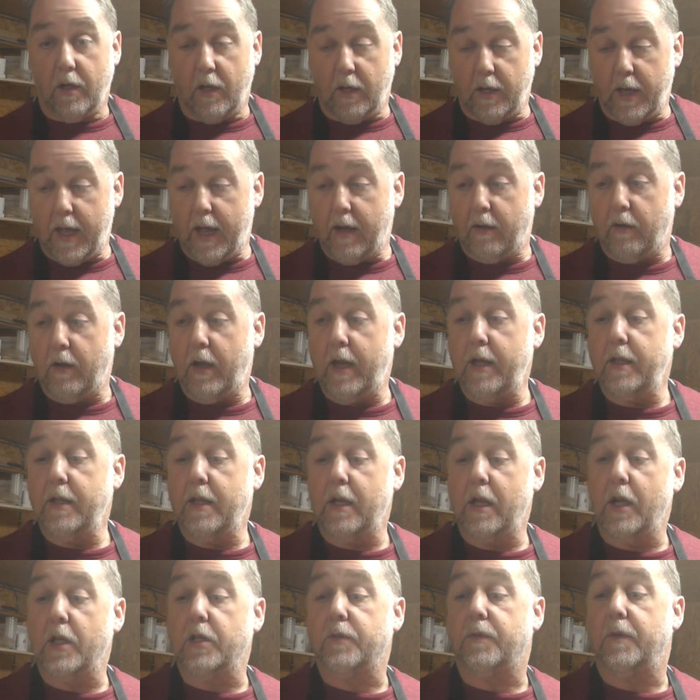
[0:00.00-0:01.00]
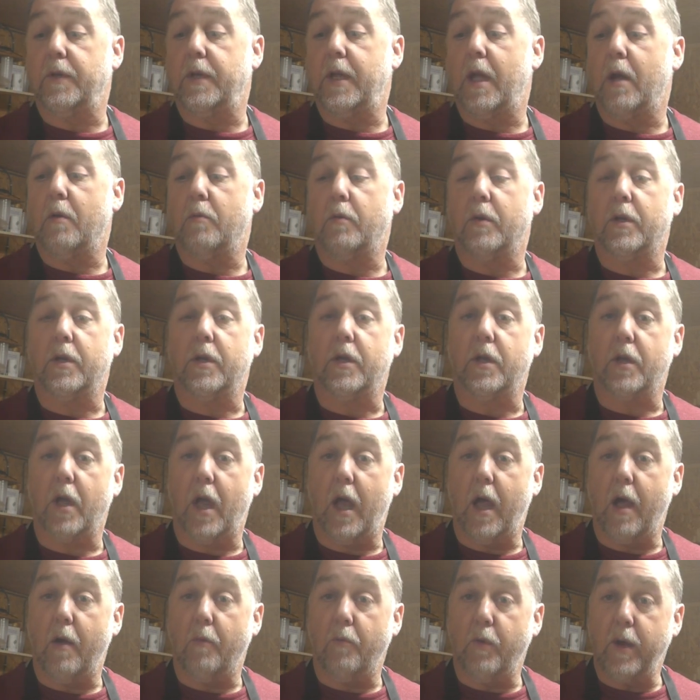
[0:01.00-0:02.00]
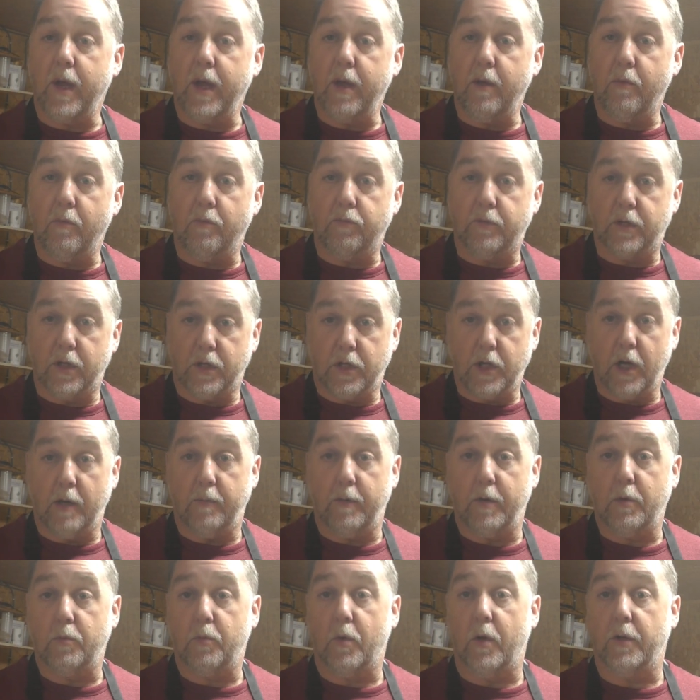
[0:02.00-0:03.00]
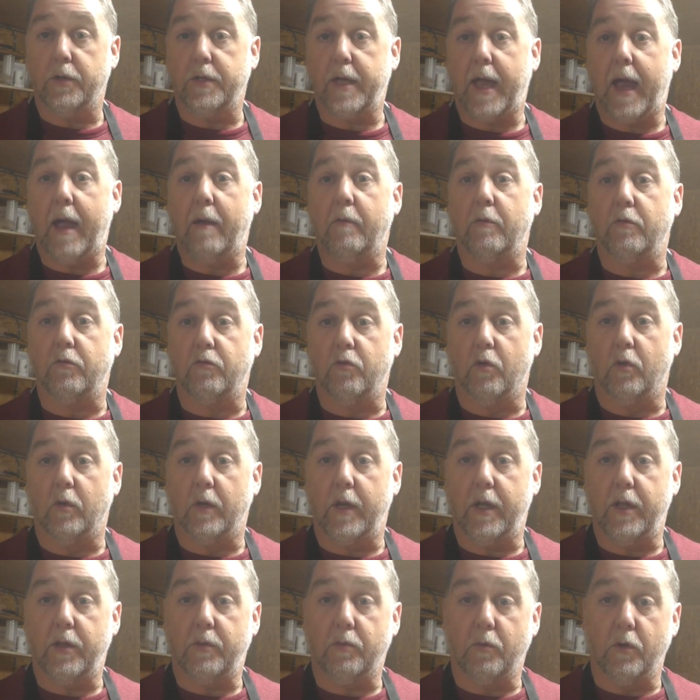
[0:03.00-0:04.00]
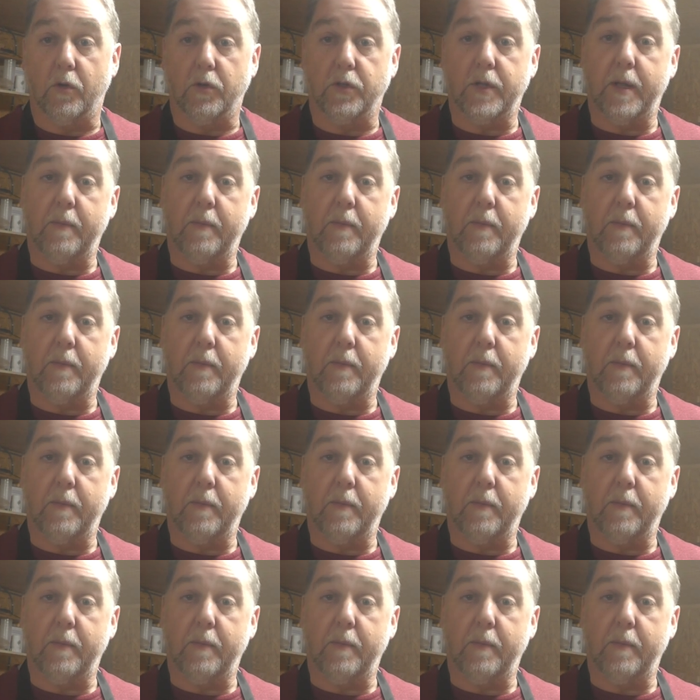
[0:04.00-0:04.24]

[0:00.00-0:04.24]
Now, in the last video, we determined what our draw length was.